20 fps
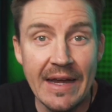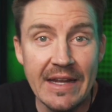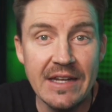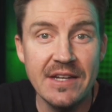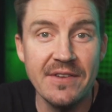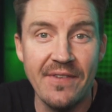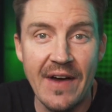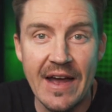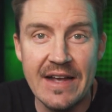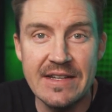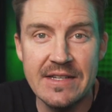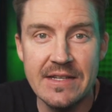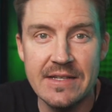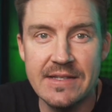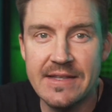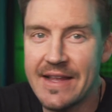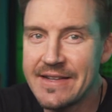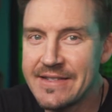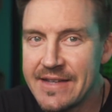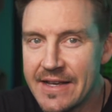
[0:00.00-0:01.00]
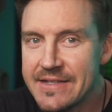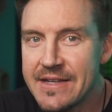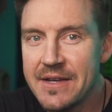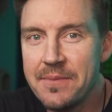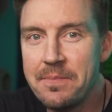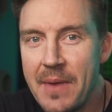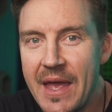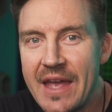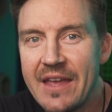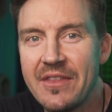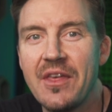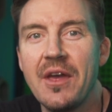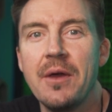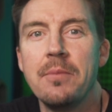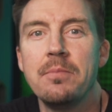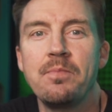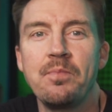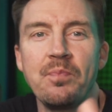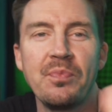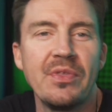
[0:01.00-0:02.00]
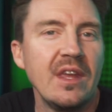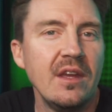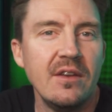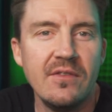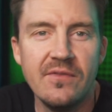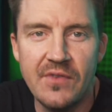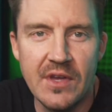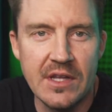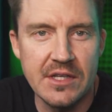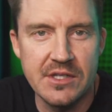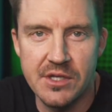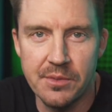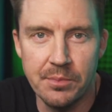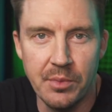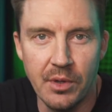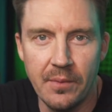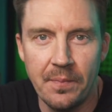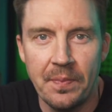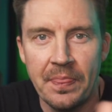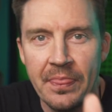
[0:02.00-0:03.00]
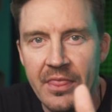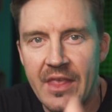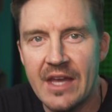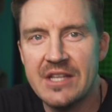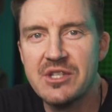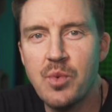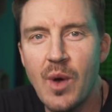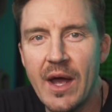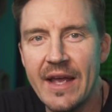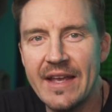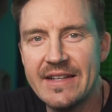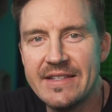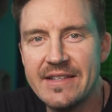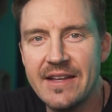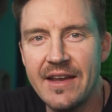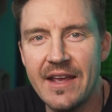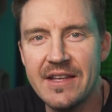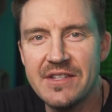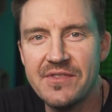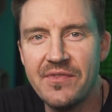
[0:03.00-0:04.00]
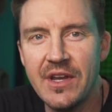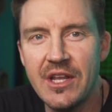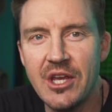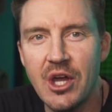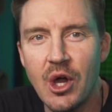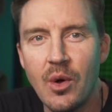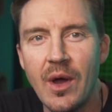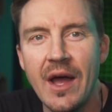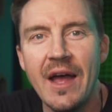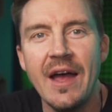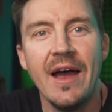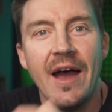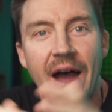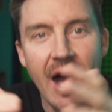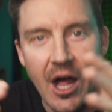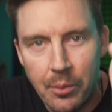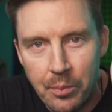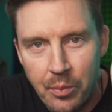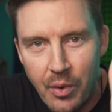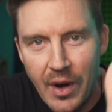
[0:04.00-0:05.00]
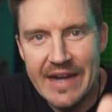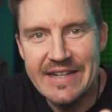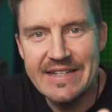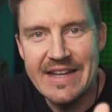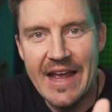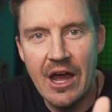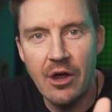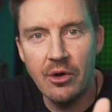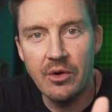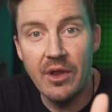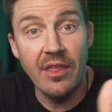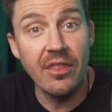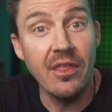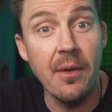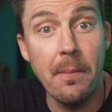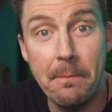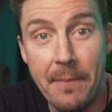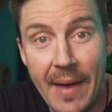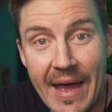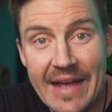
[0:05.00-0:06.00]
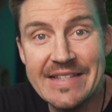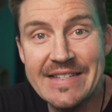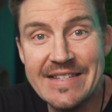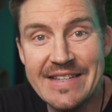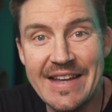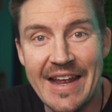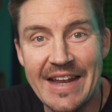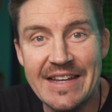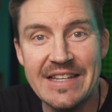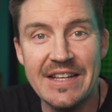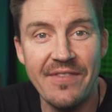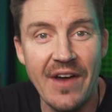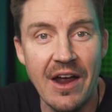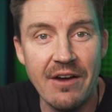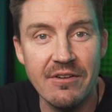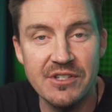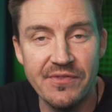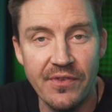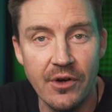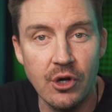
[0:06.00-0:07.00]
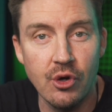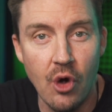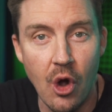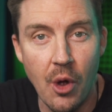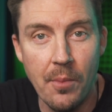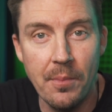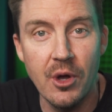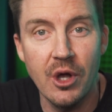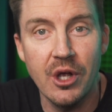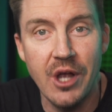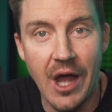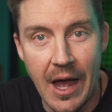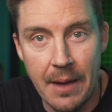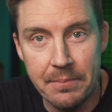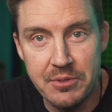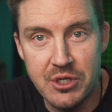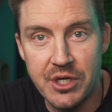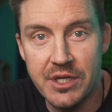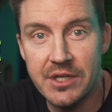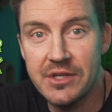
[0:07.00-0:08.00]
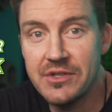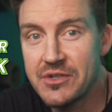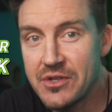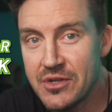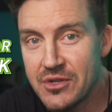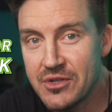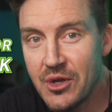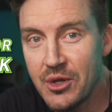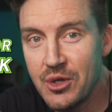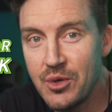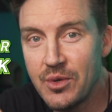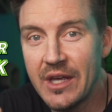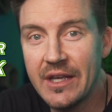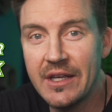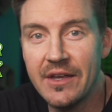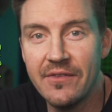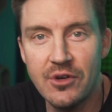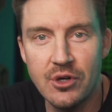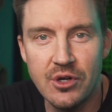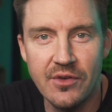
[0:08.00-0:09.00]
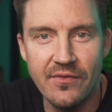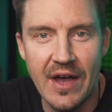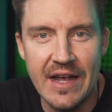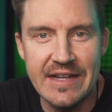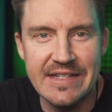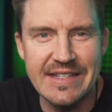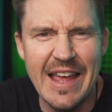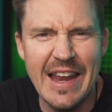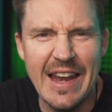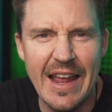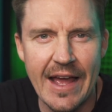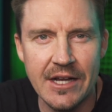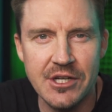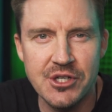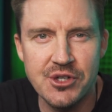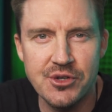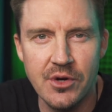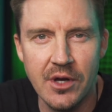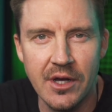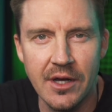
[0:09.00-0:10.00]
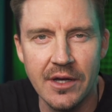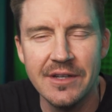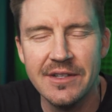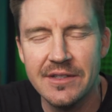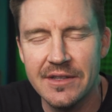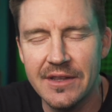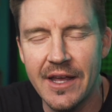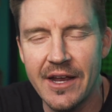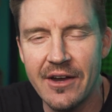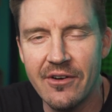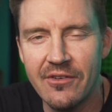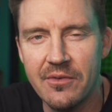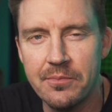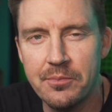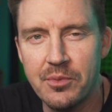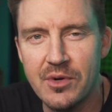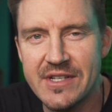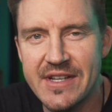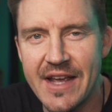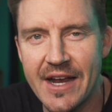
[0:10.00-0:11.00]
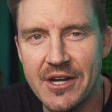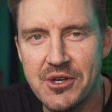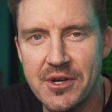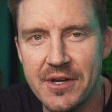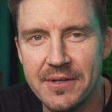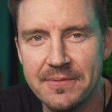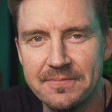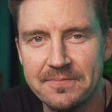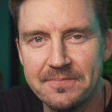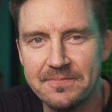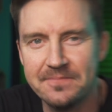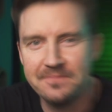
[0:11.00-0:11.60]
many devices, that doesn't make them invincible. That's why in today's video, I'll break down the best antivirus for Chromebook options so you can give your device that extra layer of protection.